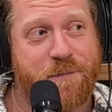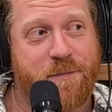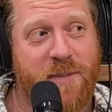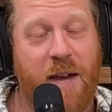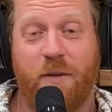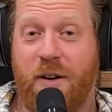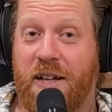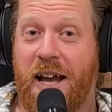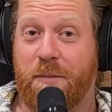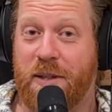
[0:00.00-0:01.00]
They were
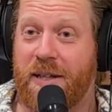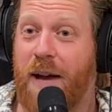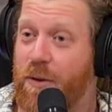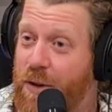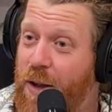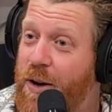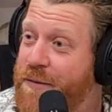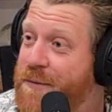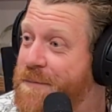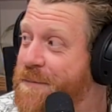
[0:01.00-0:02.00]
very young, but they were
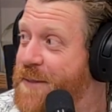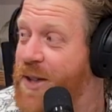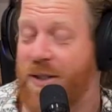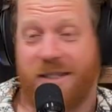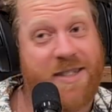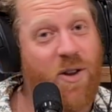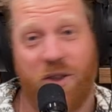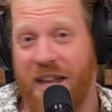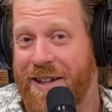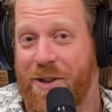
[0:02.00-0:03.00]
alive. So it's
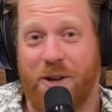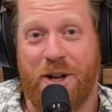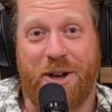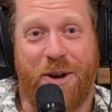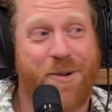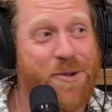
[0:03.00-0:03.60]
not that long ago.